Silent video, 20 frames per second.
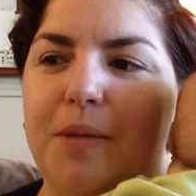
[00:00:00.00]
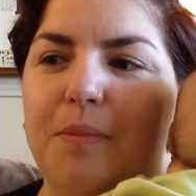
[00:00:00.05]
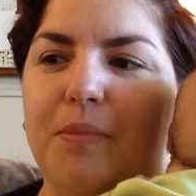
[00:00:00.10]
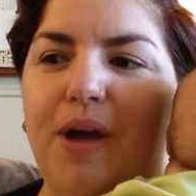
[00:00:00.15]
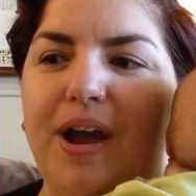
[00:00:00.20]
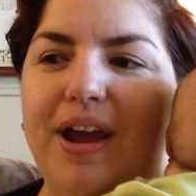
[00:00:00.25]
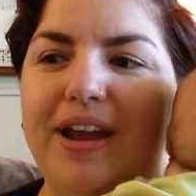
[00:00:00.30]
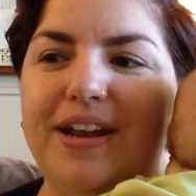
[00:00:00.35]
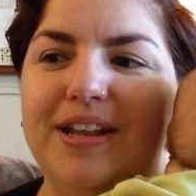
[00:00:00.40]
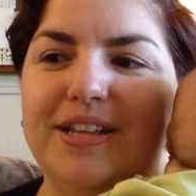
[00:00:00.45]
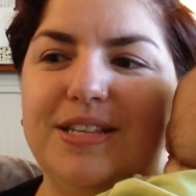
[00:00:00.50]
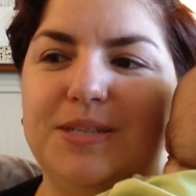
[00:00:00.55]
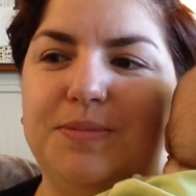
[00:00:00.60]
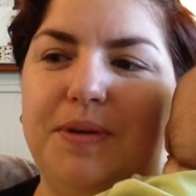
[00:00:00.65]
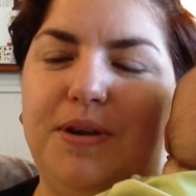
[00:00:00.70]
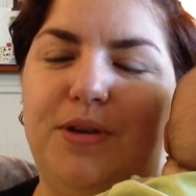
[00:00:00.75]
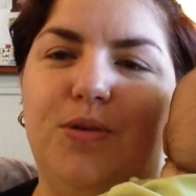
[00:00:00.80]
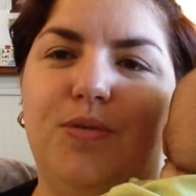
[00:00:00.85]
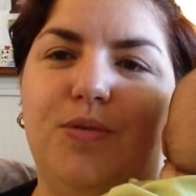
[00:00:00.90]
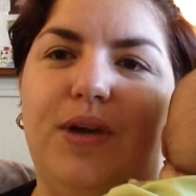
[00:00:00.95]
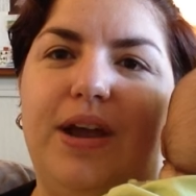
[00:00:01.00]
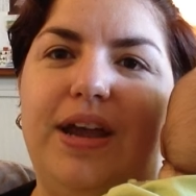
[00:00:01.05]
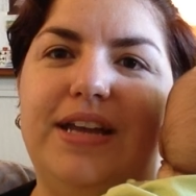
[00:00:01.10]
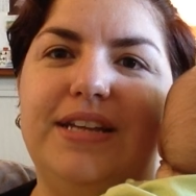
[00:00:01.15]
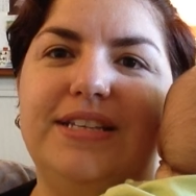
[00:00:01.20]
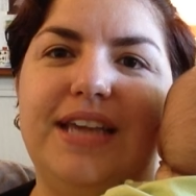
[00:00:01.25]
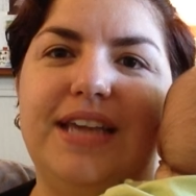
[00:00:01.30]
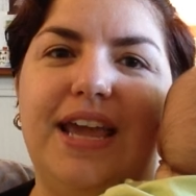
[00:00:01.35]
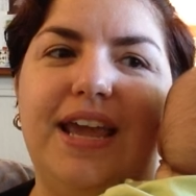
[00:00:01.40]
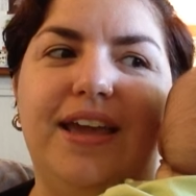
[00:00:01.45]
Brian has been
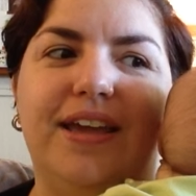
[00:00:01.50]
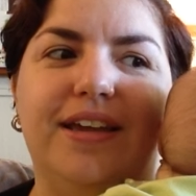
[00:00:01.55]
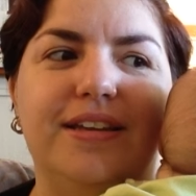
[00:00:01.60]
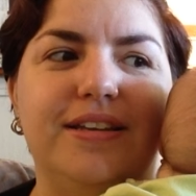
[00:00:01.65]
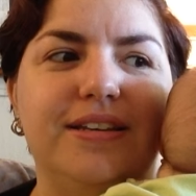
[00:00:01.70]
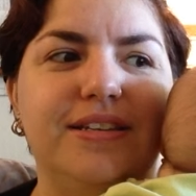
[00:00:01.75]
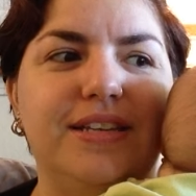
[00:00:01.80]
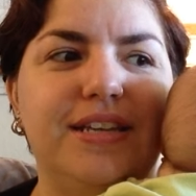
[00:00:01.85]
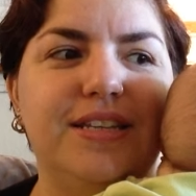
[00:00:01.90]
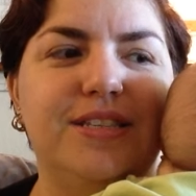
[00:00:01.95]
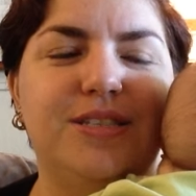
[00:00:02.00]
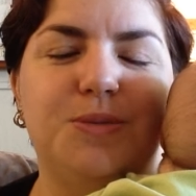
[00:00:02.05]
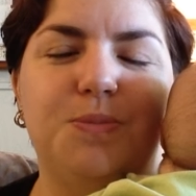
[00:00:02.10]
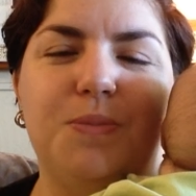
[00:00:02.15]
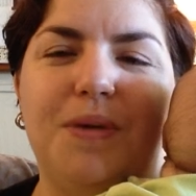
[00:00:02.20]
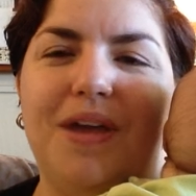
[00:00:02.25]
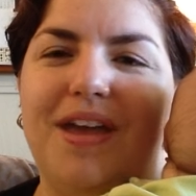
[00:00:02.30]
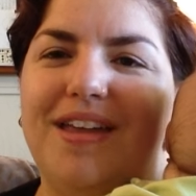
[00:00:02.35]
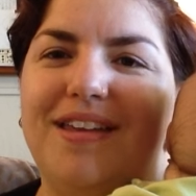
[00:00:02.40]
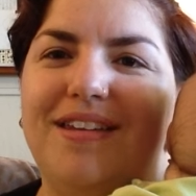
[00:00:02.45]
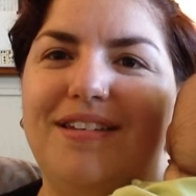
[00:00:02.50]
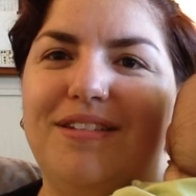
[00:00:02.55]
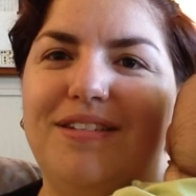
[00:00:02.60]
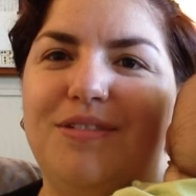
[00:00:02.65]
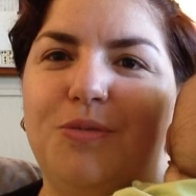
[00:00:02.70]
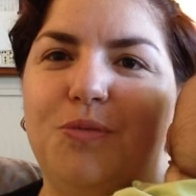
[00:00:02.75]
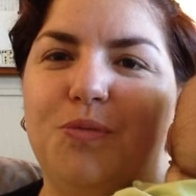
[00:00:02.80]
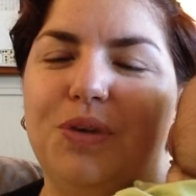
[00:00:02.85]
great, and it's been